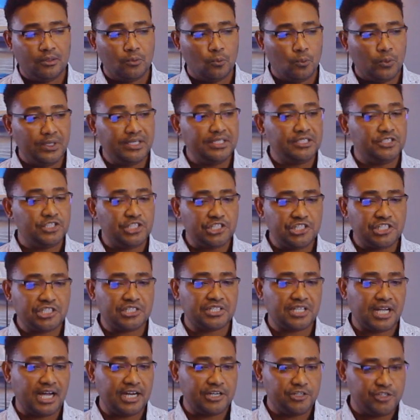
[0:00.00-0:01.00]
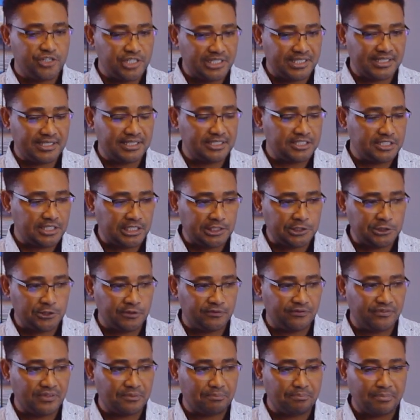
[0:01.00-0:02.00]
When Jesus addressed the church
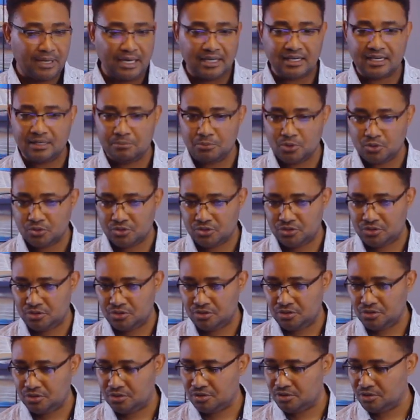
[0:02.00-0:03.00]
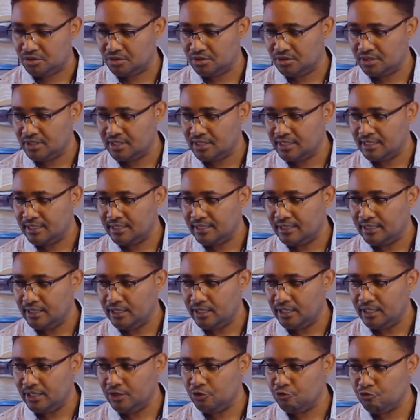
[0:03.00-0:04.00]
of the Pergamos
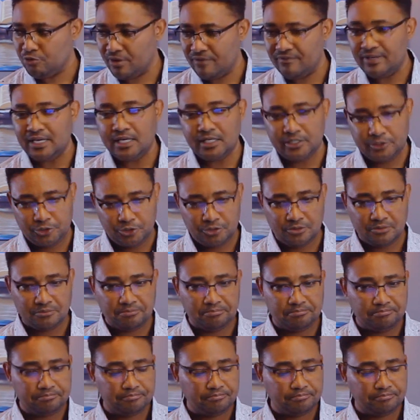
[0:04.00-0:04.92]
in Revelation,